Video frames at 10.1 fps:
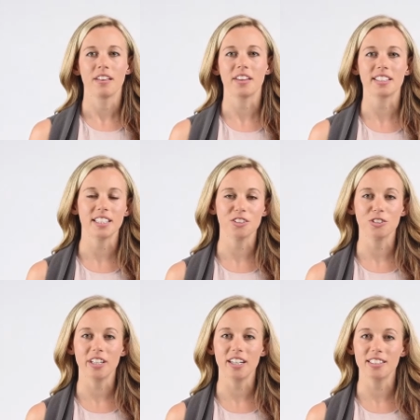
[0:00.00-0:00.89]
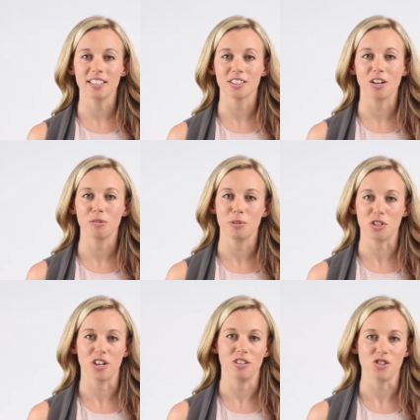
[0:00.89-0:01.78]
This exercise is called
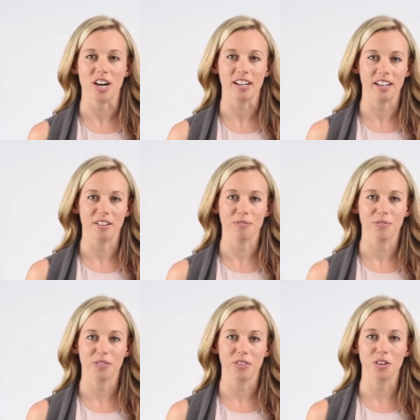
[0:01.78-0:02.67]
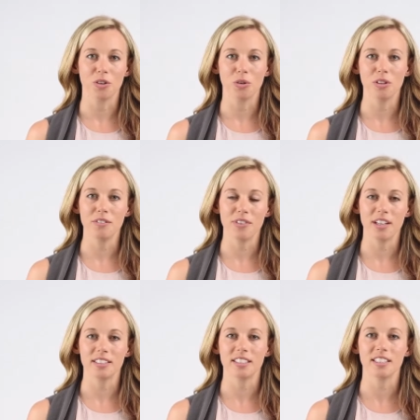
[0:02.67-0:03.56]
Michigan Tracking. The goal of
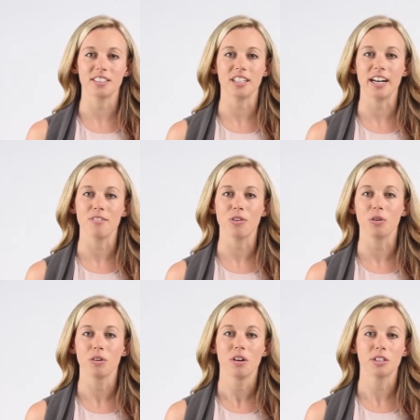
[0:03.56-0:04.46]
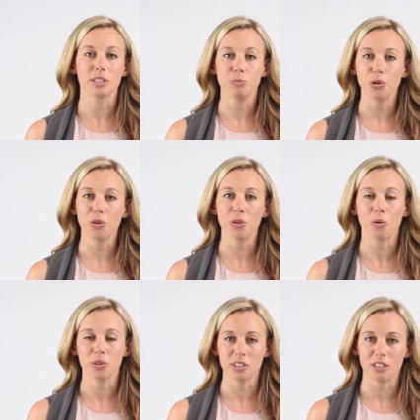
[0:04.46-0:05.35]
this is to have ho- smooth
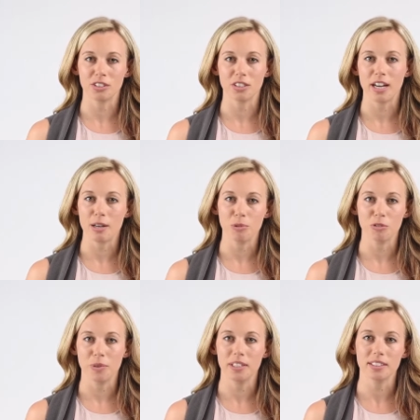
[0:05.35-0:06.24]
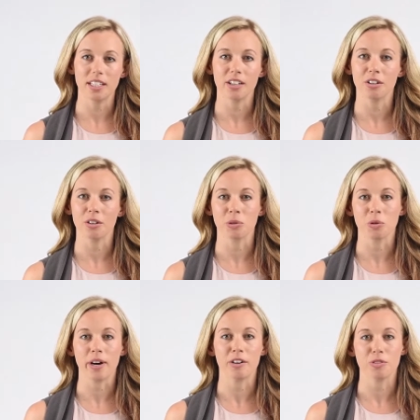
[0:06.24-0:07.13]
horizontal eye movements that are
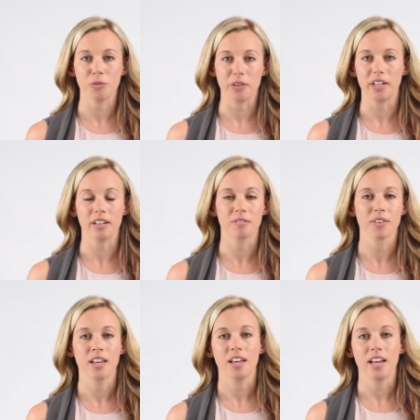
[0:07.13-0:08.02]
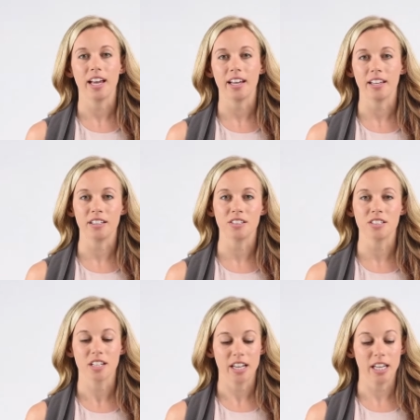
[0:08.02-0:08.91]
required for reading,
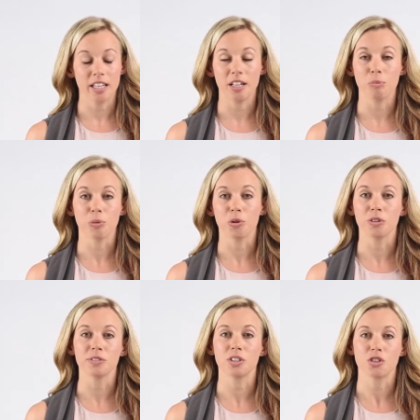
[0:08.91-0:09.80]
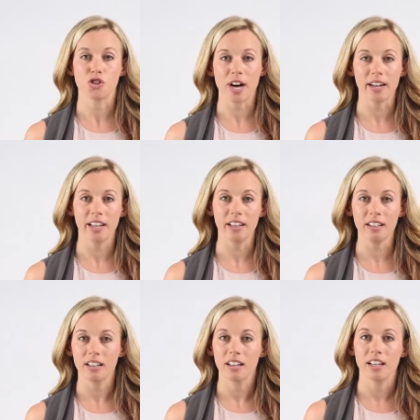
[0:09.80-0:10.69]
and it improves
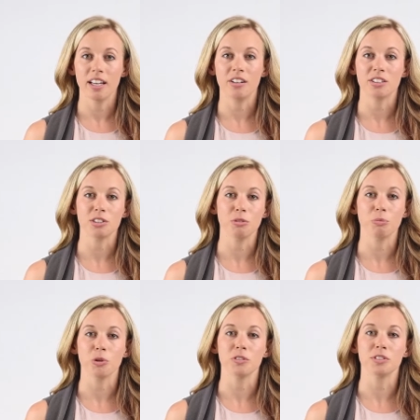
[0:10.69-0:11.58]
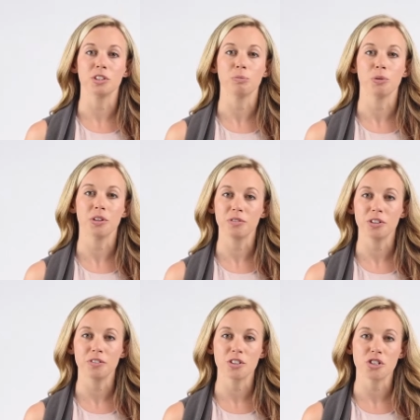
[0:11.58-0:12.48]
tracking. It also improves your
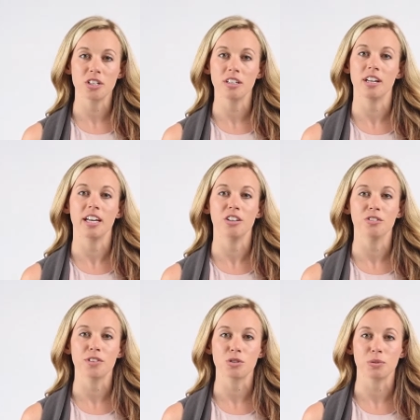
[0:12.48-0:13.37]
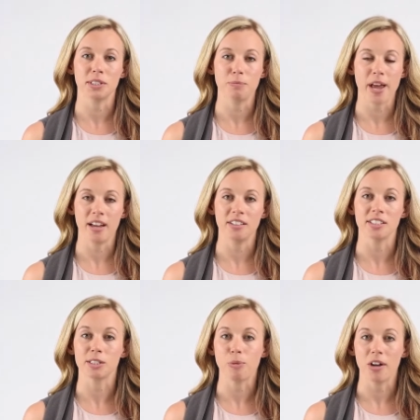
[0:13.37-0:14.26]
peripheral vision and your visual span
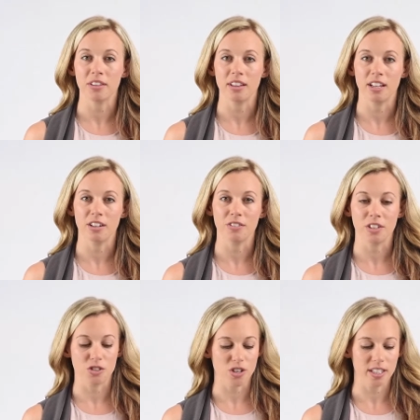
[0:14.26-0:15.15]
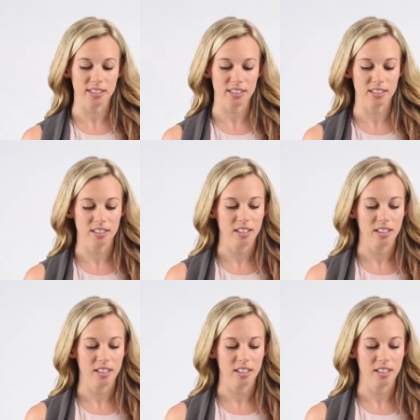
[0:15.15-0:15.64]
to spot the letter of interest.